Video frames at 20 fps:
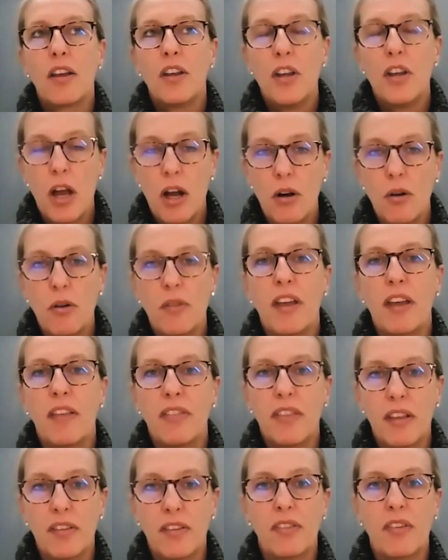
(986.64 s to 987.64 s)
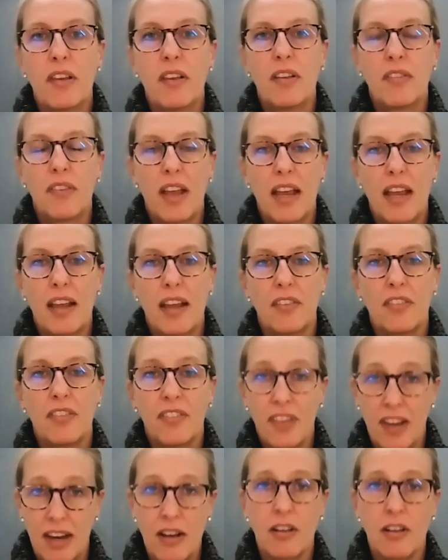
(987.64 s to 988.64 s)
know that this is a
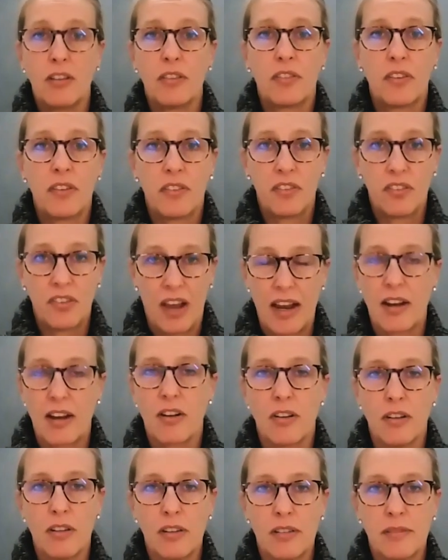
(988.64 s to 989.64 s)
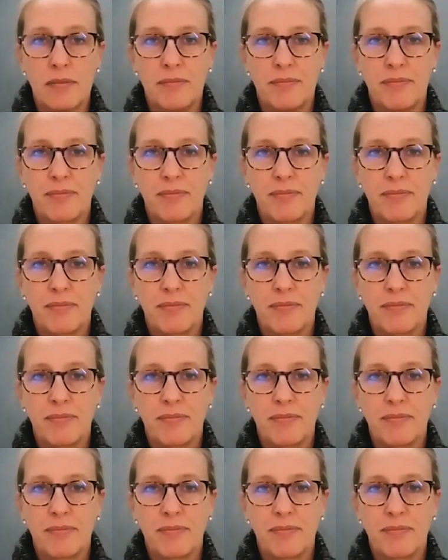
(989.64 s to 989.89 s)
sales cycle